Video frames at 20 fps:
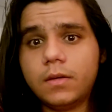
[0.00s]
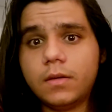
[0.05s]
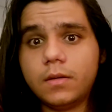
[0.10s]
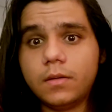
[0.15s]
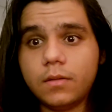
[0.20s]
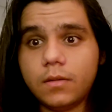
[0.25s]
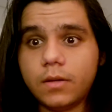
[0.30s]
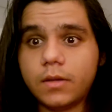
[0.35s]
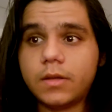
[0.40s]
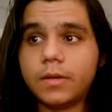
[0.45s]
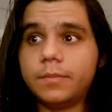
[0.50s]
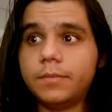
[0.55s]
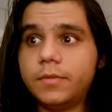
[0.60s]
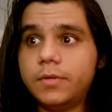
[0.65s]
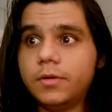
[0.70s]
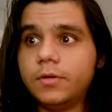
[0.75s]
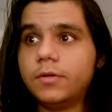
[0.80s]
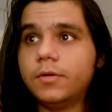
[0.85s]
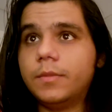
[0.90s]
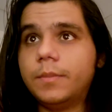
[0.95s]
welcome
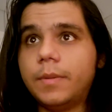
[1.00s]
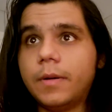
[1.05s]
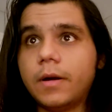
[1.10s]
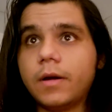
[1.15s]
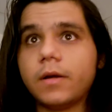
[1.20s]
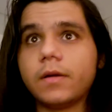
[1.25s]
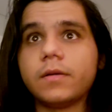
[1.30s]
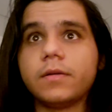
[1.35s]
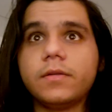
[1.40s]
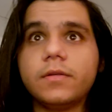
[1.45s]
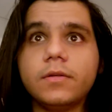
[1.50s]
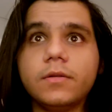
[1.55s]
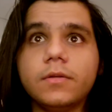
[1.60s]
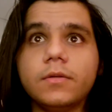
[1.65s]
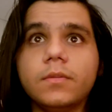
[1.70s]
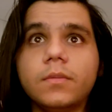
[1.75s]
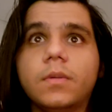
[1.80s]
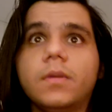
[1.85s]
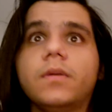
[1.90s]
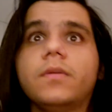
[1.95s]
to part two
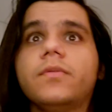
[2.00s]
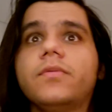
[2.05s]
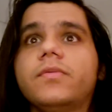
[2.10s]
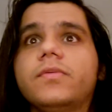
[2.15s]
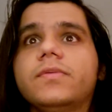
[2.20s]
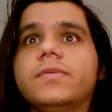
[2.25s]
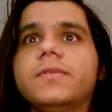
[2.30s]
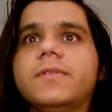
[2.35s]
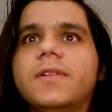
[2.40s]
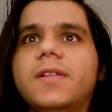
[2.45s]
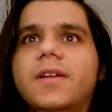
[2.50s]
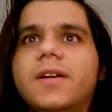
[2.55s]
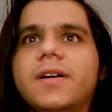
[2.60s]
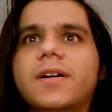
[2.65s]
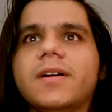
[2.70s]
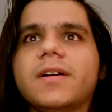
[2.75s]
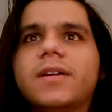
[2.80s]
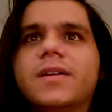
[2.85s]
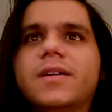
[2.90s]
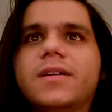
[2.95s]
of vlog.